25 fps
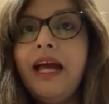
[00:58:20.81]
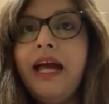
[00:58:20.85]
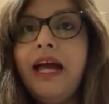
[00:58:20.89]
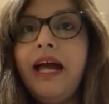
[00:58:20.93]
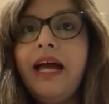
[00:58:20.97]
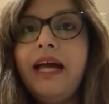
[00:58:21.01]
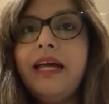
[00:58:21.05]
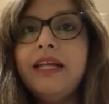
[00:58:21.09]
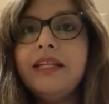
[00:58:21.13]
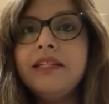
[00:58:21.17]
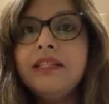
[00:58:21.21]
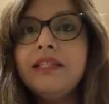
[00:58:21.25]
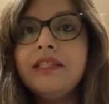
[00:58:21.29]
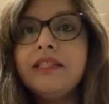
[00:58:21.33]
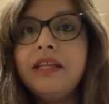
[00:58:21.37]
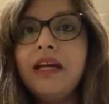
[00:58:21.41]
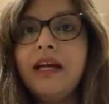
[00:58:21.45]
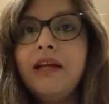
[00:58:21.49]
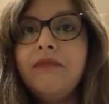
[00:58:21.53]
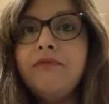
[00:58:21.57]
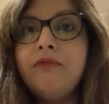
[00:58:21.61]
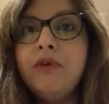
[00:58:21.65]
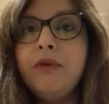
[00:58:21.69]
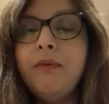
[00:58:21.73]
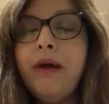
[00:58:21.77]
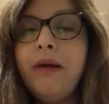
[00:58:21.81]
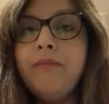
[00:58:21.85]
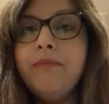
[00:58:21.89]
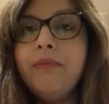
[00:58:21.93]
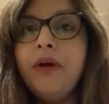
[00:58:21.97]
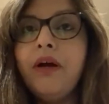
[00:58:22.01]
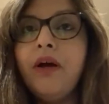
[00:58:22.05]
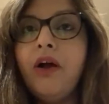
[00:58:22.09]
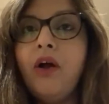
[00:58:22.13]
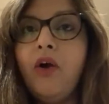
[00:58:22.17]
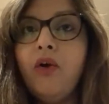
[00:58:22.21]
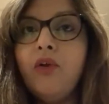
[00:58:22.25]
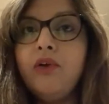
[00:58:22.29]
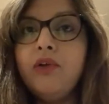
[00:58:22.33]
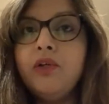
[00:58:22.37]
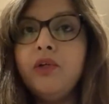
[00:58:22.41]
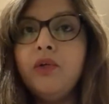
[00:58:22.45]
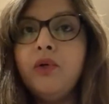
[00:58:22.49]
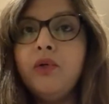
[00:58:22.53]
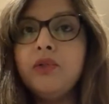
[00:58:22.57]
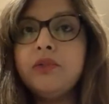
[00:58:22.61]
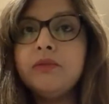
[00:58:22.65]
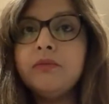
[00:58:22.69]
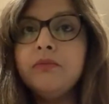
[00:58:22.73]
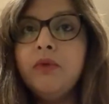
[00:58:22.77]
And remember,
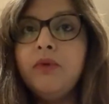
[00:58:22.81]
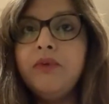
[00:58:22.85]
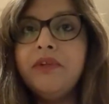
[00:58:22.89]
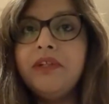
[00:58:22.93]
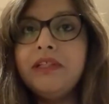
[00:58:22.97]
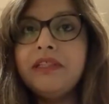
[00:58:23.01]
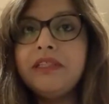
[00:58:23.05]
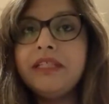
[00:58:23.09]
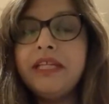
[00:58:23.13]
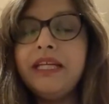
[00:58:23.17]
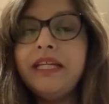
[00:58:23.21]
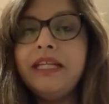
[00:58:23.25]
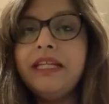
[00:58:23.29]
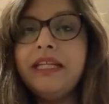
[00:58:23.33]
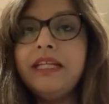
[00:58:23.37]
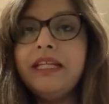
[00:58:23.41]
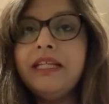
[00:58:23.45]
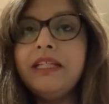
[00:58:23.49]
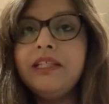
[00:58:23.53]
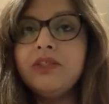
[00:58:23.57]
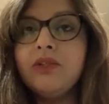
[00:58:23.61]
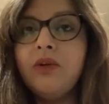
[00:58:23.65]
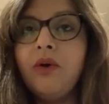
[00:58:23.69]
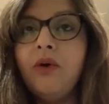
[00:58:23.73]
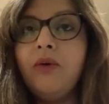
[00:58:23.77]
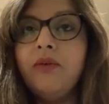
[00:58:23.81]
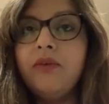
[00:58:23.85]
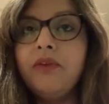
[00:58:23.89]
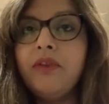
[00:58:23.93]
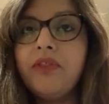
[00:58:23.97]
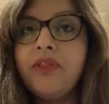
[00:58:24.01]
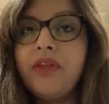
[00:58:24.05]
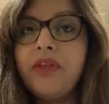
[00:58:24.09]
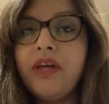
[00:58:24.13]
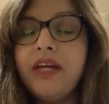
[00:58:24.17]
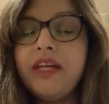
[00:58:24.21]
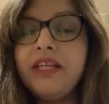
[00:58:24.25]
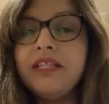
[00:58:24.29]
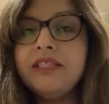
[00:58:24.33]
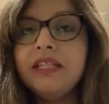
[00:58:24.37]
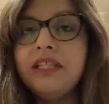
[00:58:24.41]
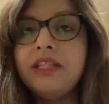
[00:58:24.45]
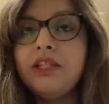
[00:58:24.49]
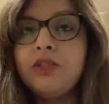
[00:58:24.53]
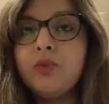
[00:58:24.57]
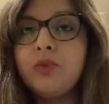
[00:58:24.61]
Holocaust Memorial Day is on Thursday,